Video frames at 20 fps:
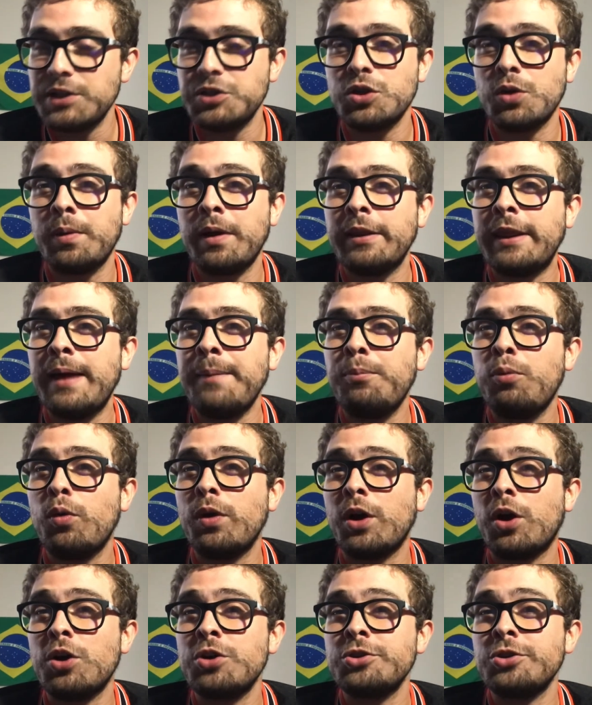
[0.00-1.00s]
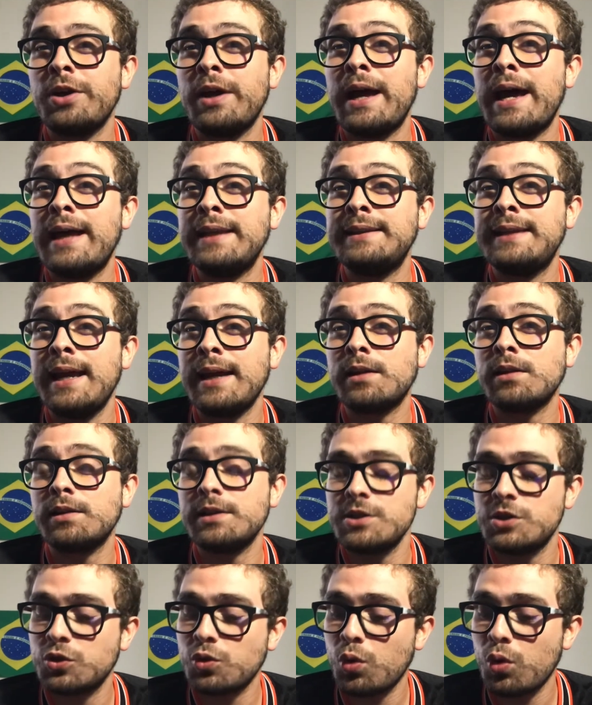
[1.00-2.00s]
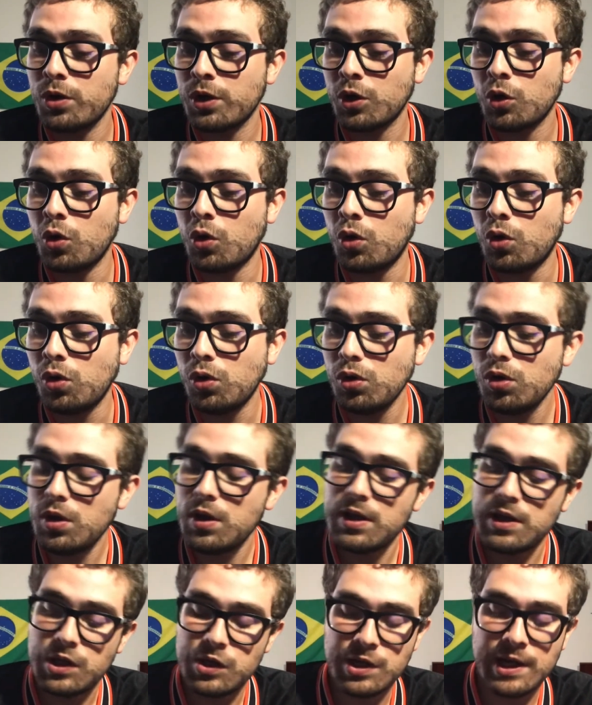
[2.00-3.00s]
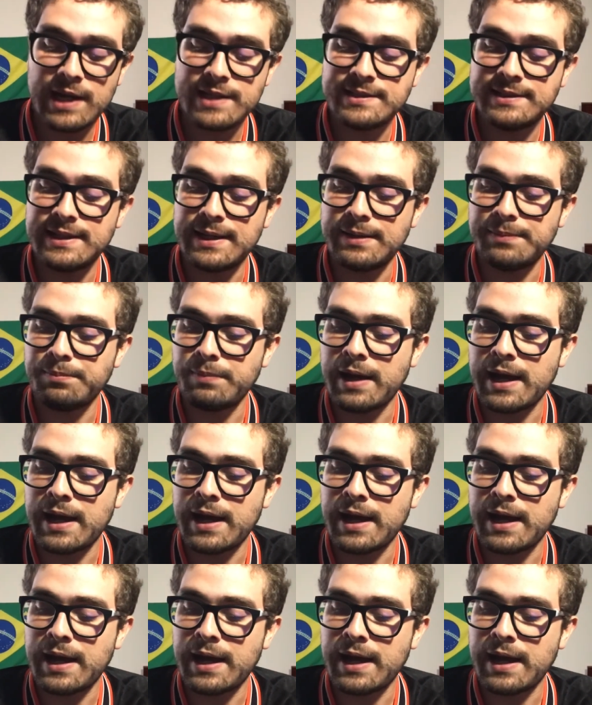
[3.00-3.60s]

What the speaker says: So at that point, Arsenal had technically scored a goal. It got sent